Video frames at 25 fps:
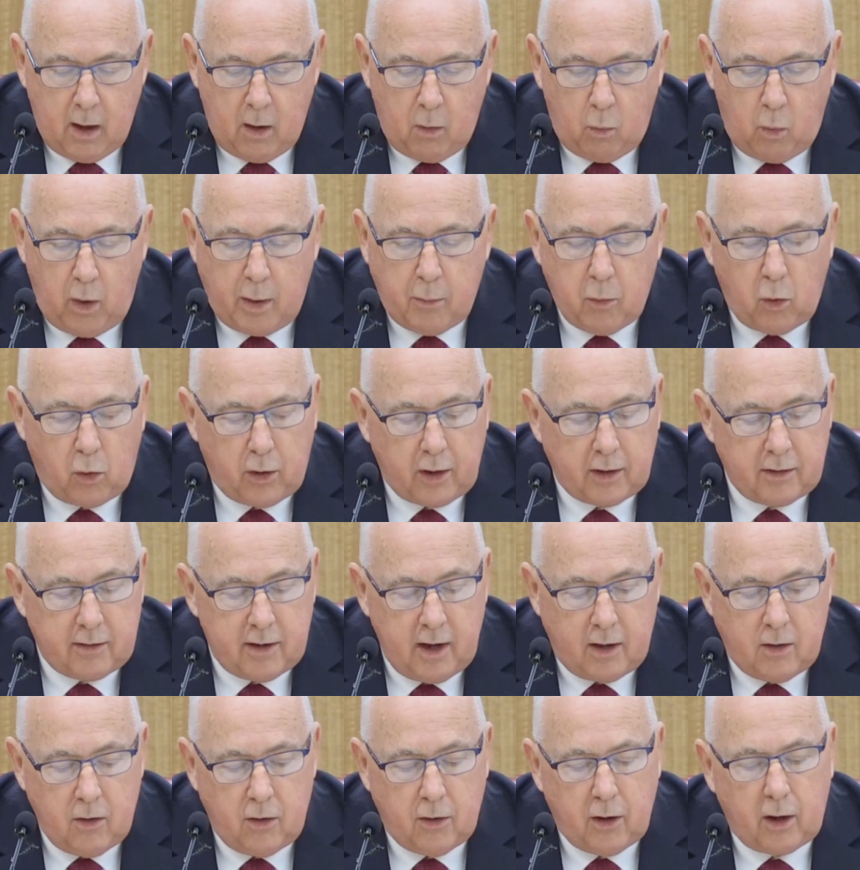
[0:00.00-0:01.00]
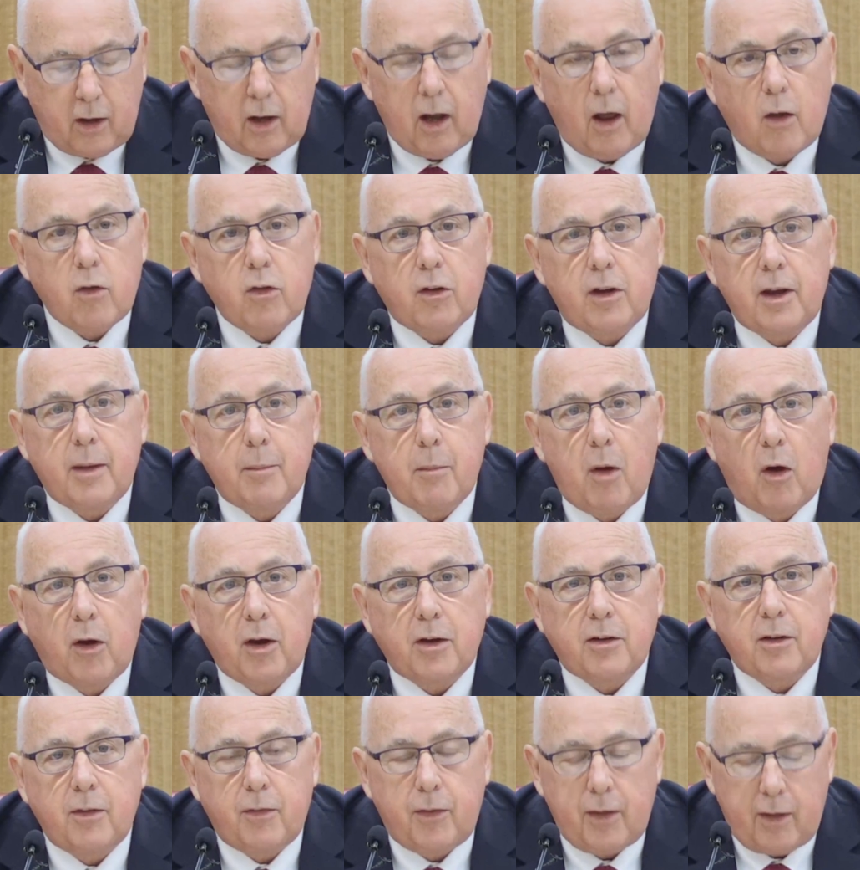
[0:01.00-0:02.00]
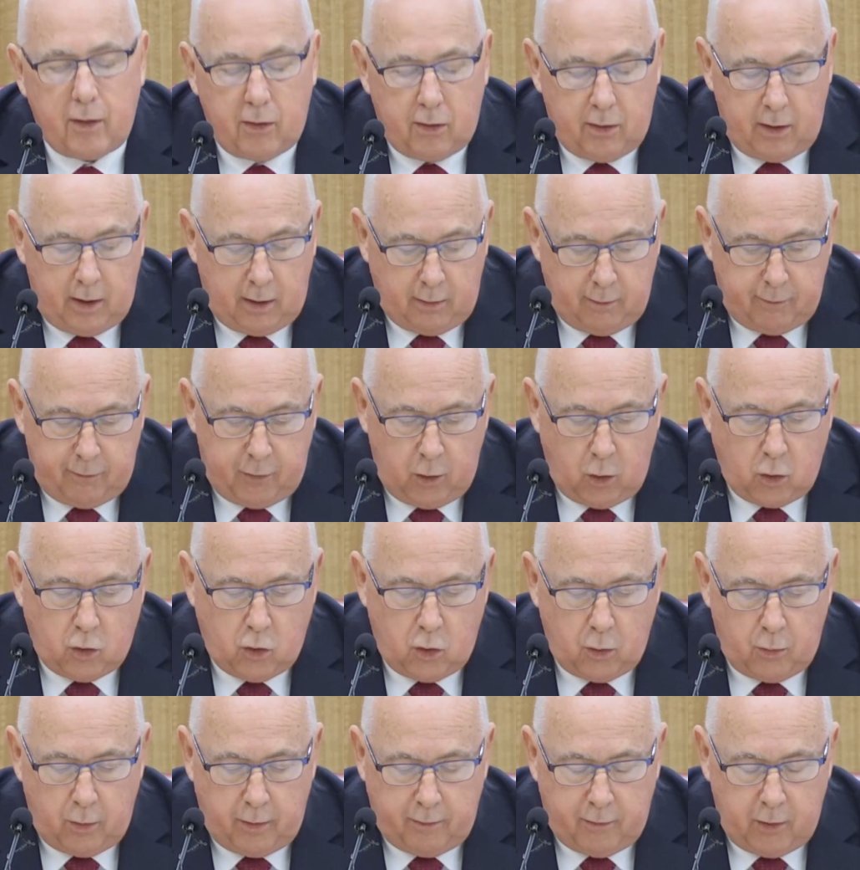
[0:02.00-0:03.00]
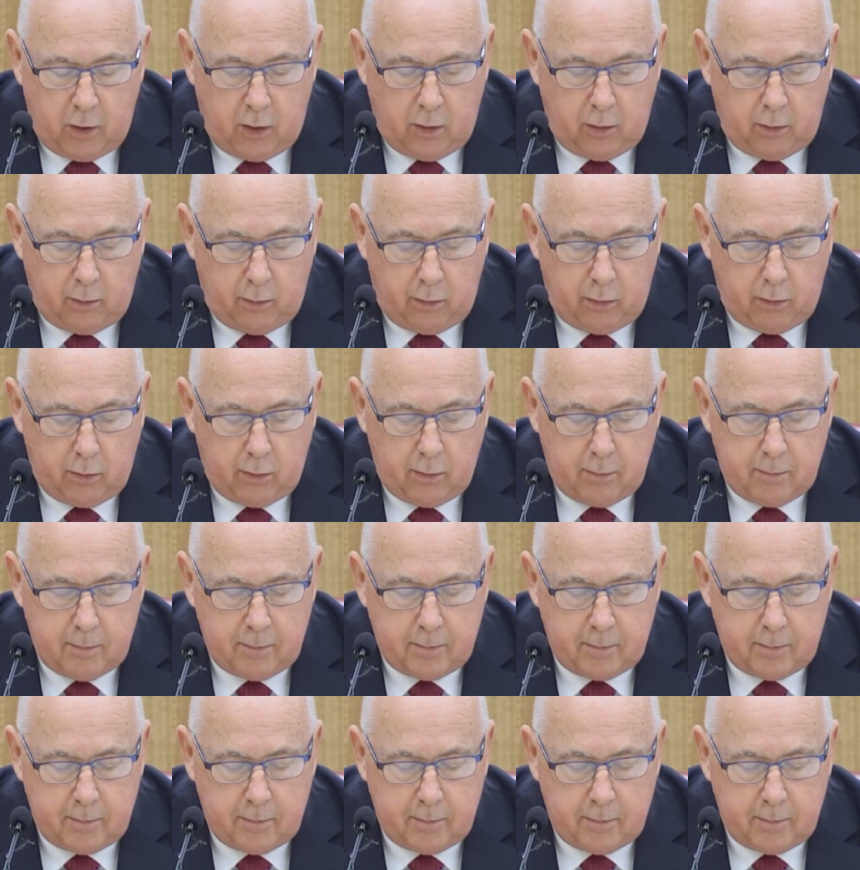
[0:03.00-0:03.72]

We will continue to closely monitor this in future reviews.